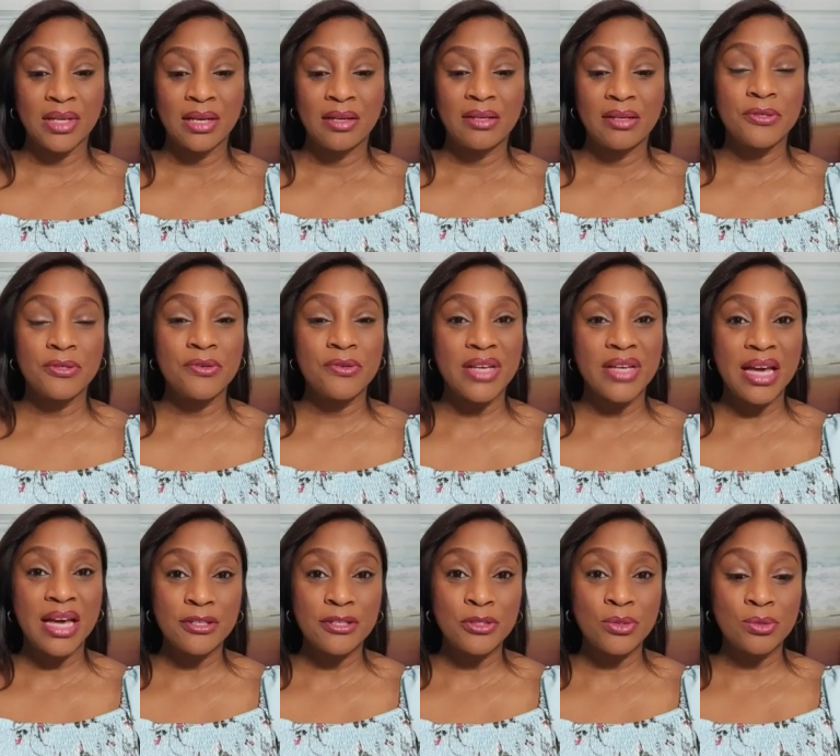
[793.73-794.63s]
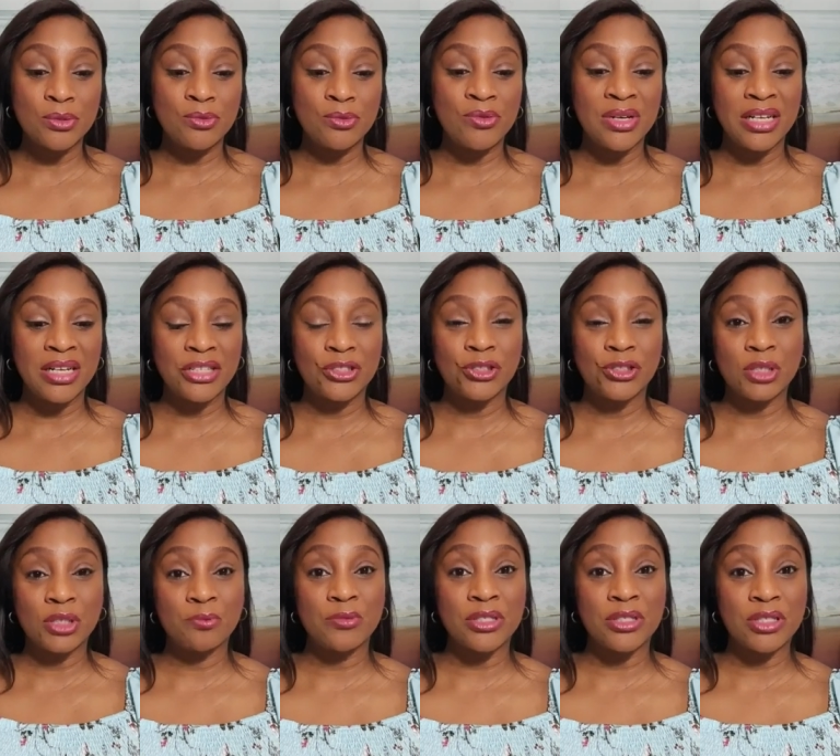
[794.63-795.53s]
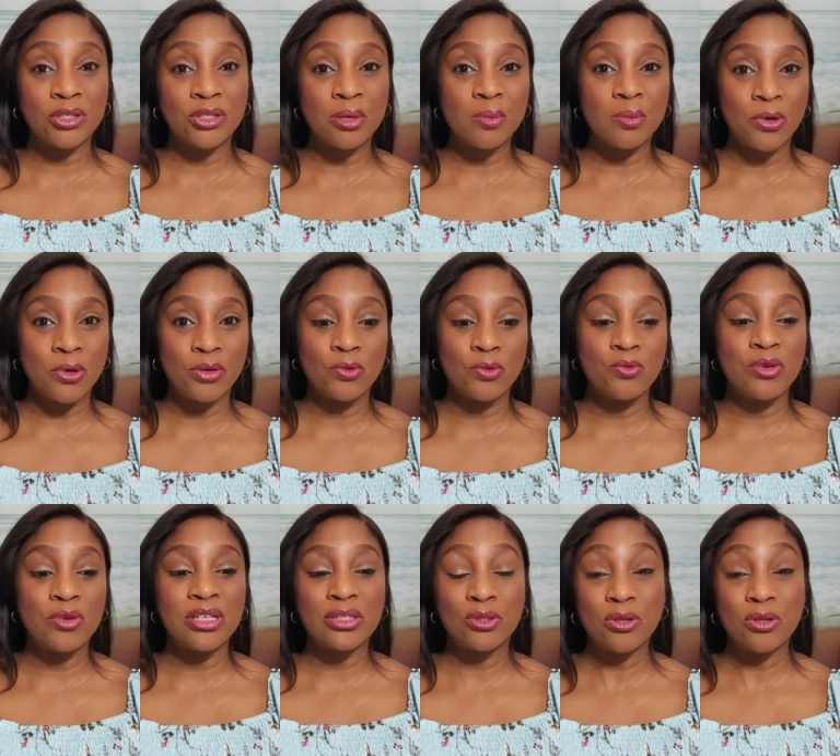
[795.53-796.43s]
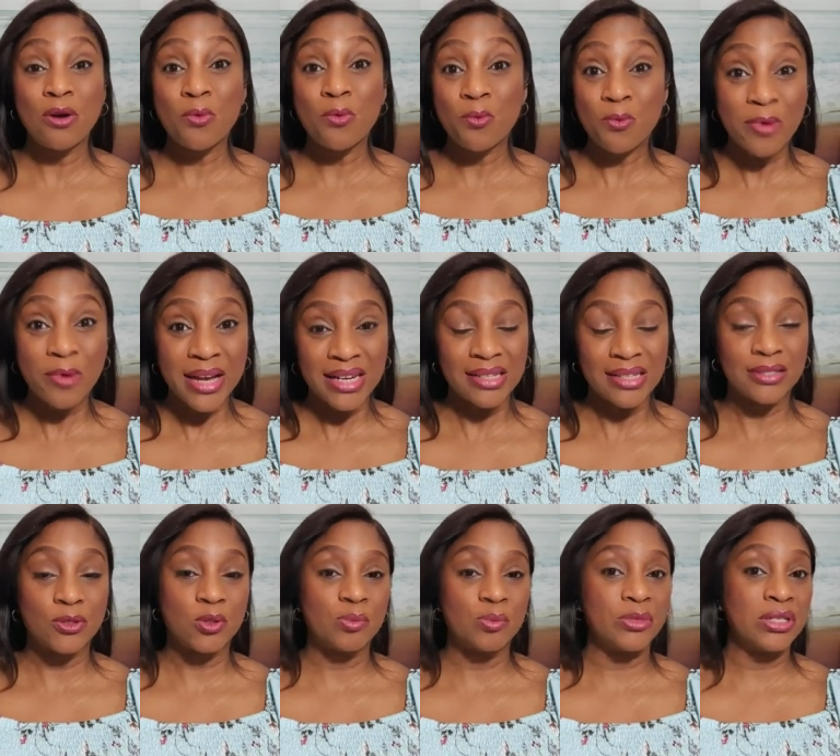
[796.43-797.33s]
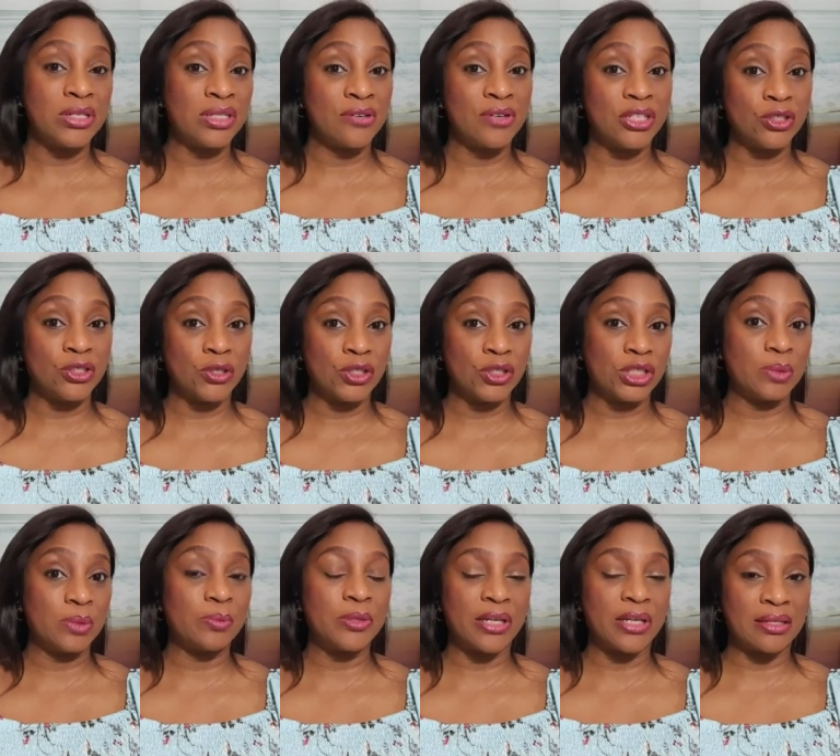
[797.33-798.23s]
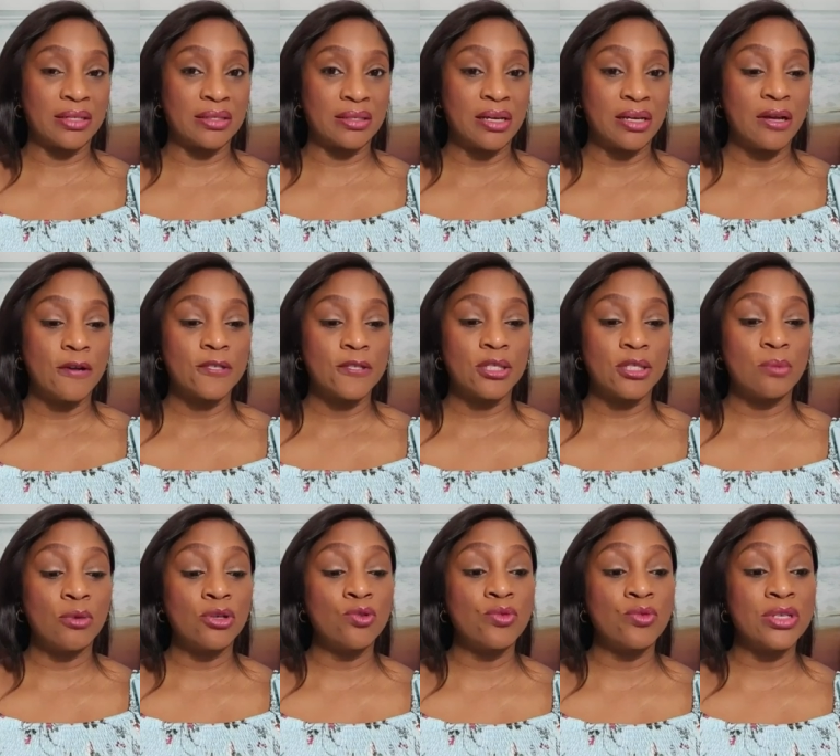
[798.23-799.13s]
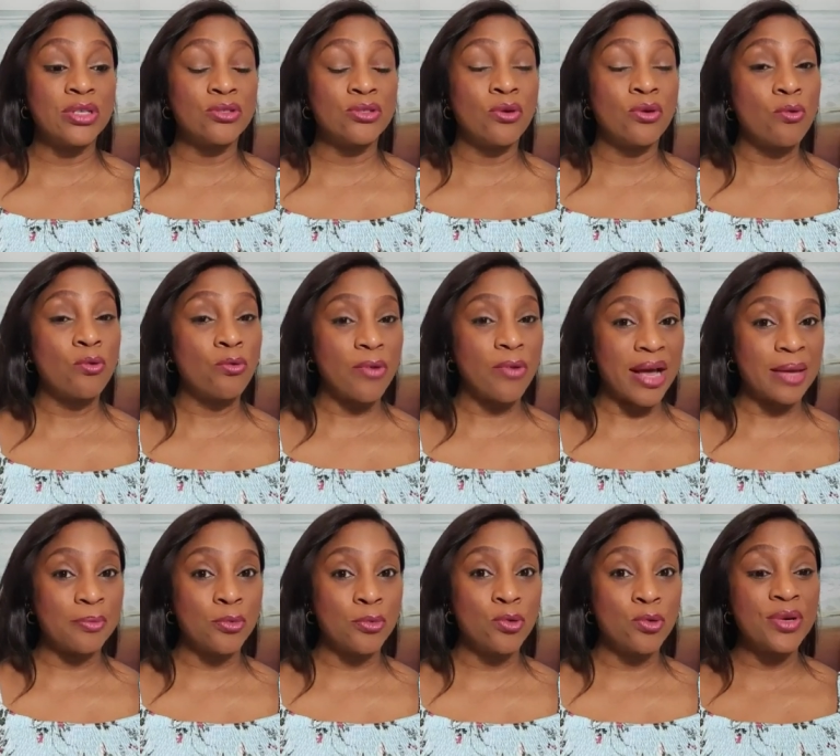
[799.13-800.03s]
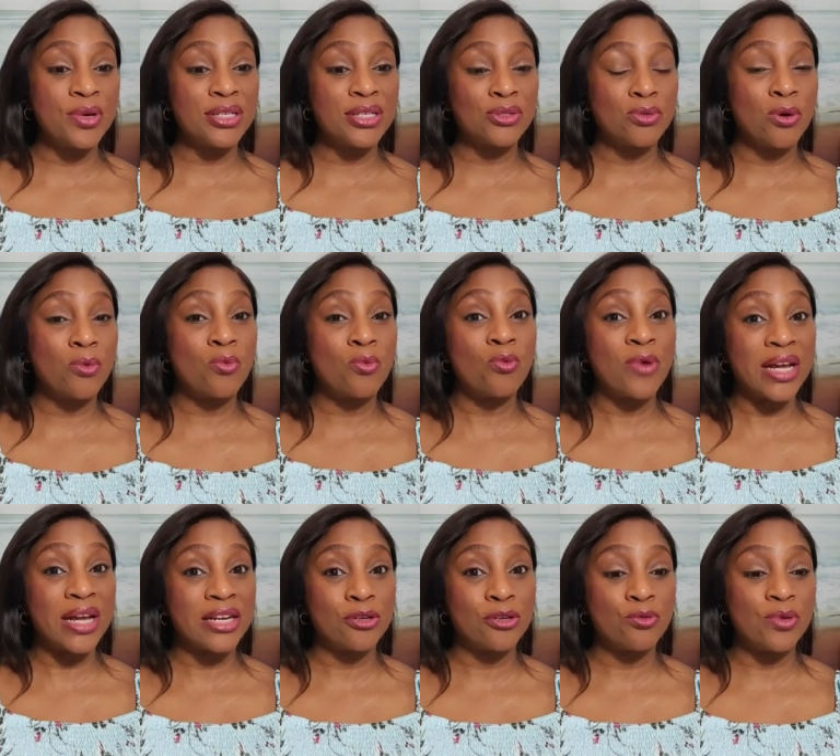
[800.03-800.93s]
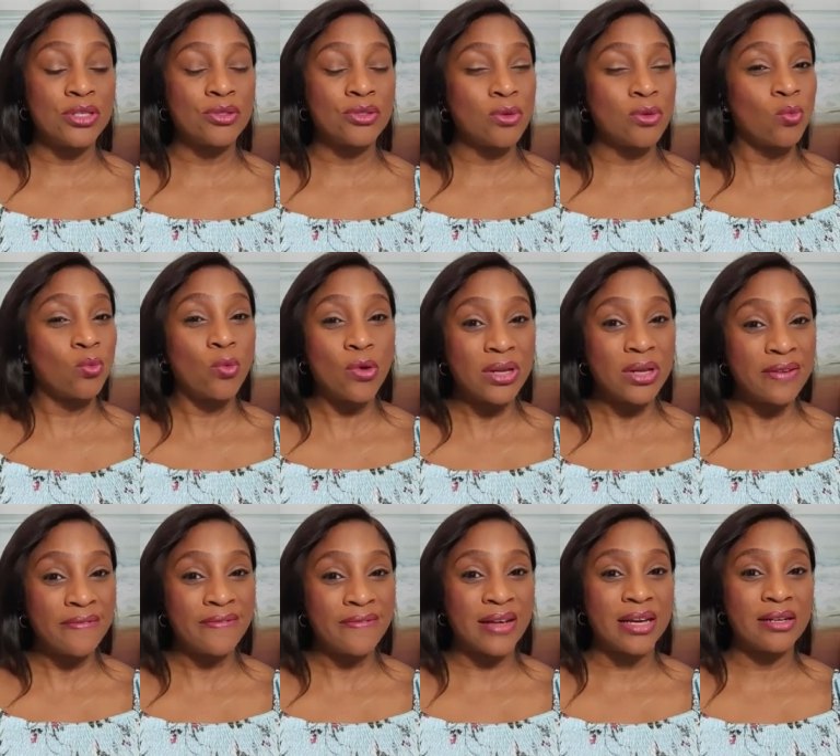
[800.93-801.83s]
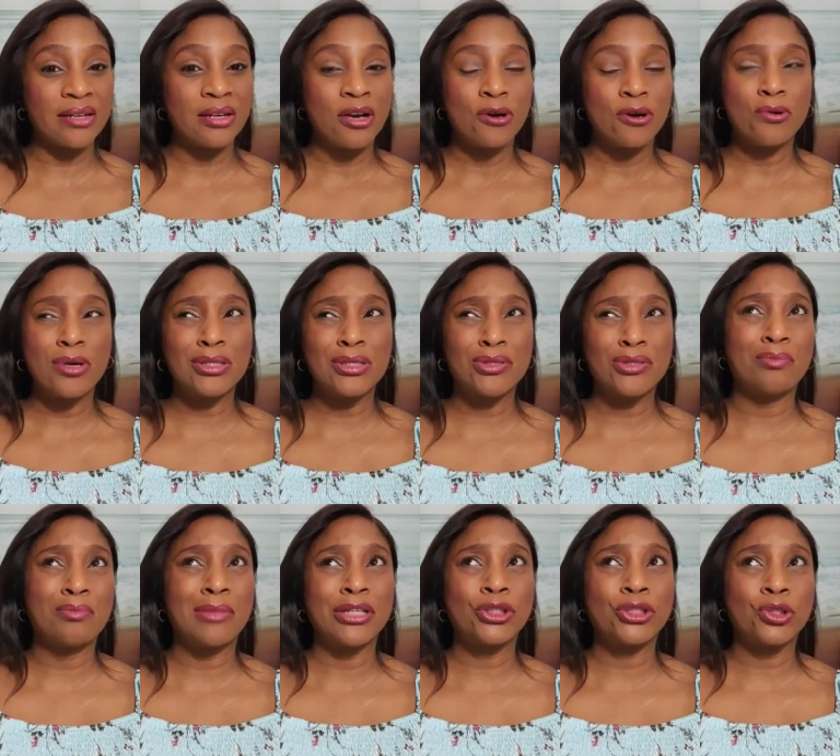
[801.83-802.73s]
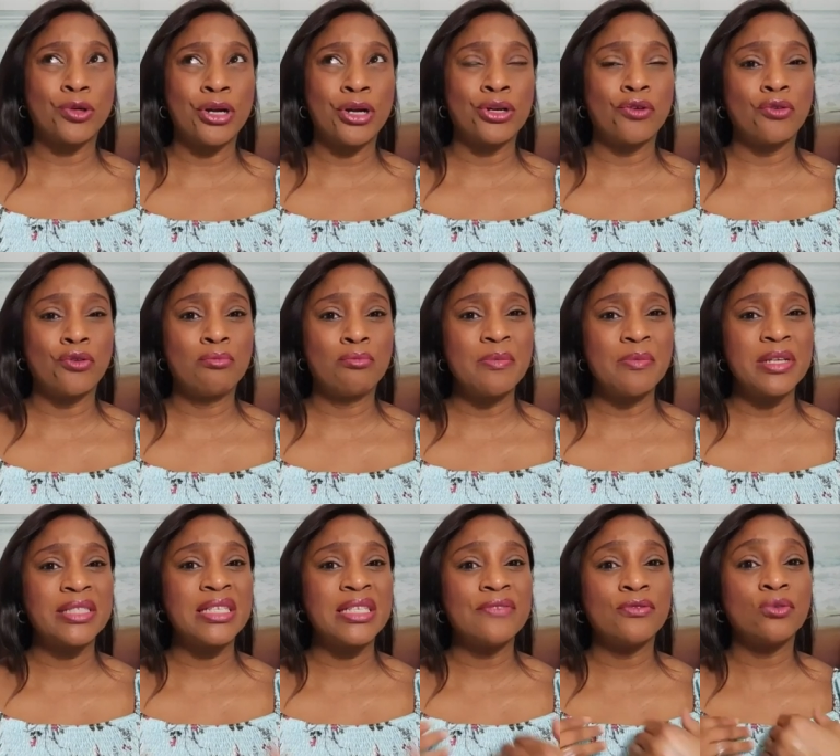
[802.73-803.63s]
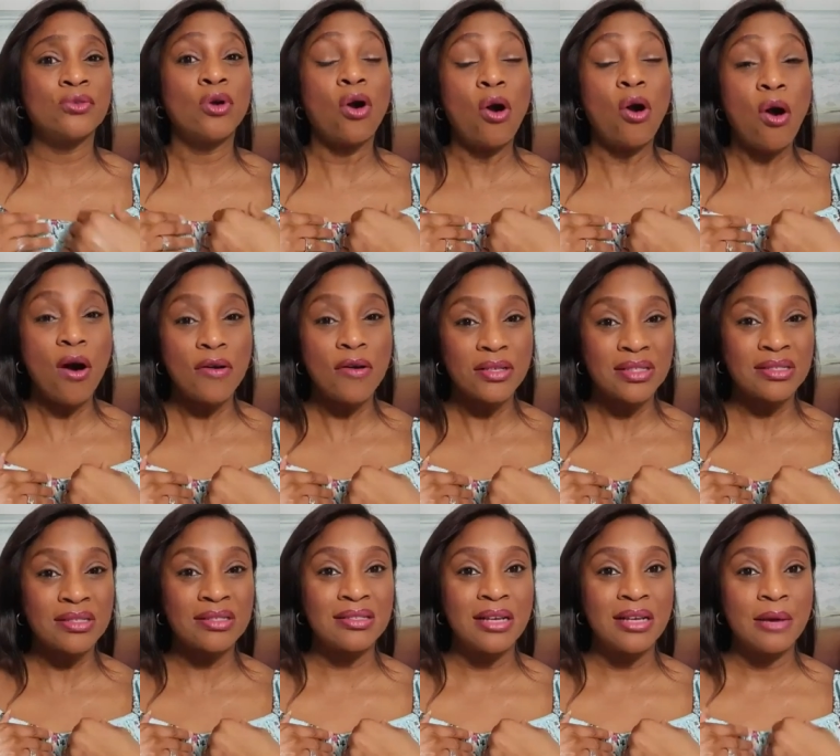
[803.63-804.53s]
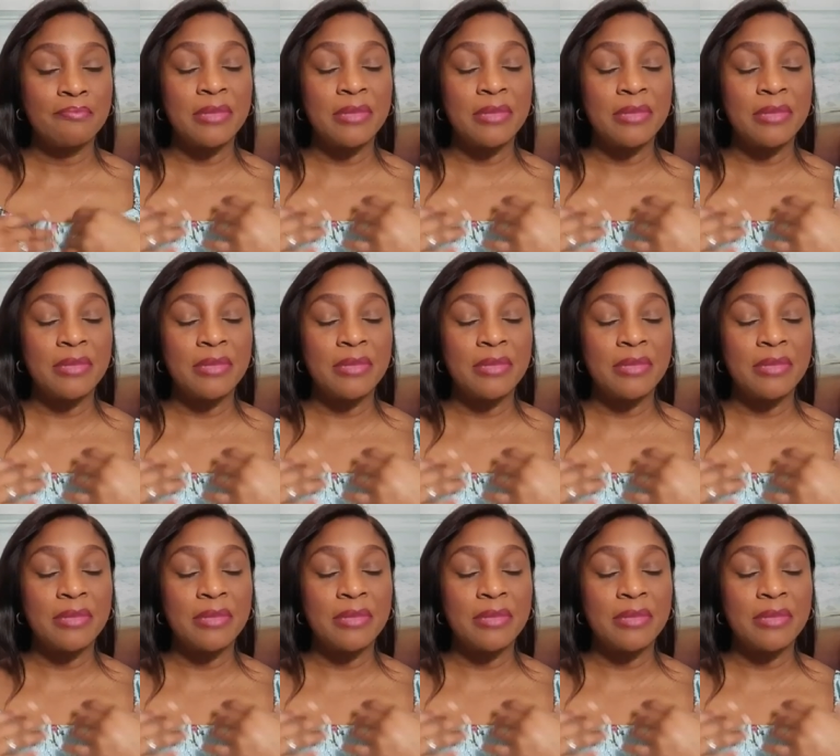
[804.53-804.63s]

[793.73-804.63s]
So you get into a relationship with someone who is not ready to be in a relationship yet. Someone who is not ripe, who is not ready, who is not qualified, who is not mature enough. Or maybe it's even us.